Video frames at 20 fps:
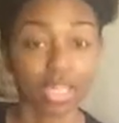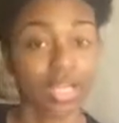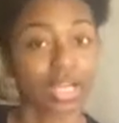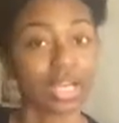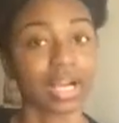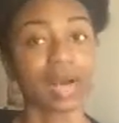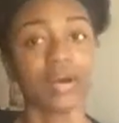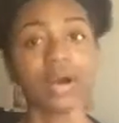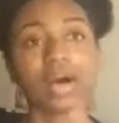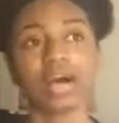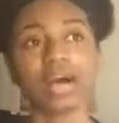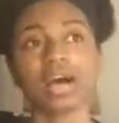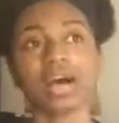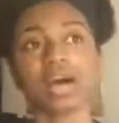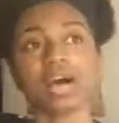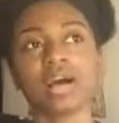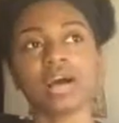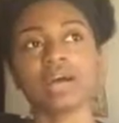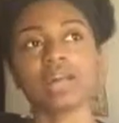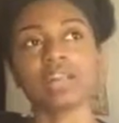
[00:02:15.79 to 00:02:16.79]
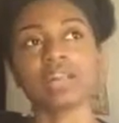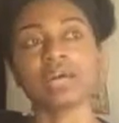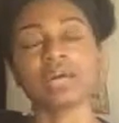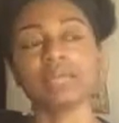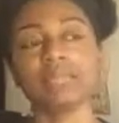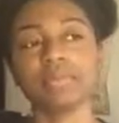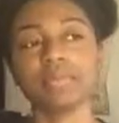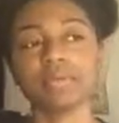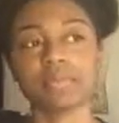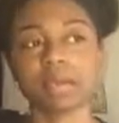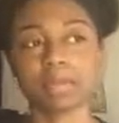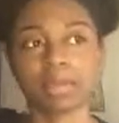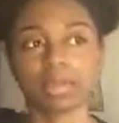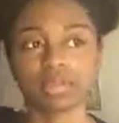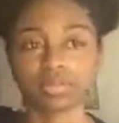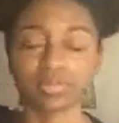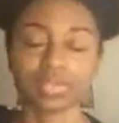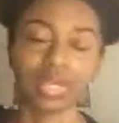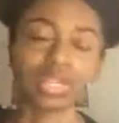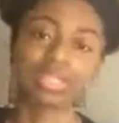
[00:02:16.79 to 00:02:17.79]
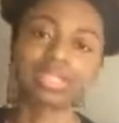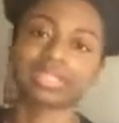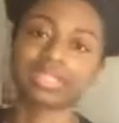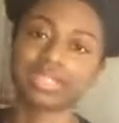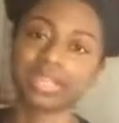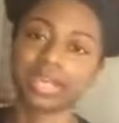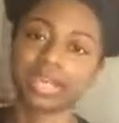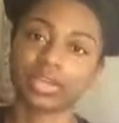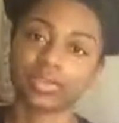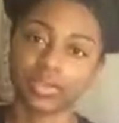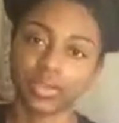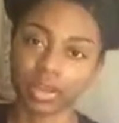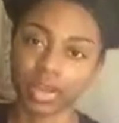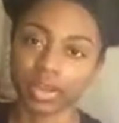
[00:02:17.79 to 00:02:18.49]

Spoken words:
Like, I me and my brothers, we got to stay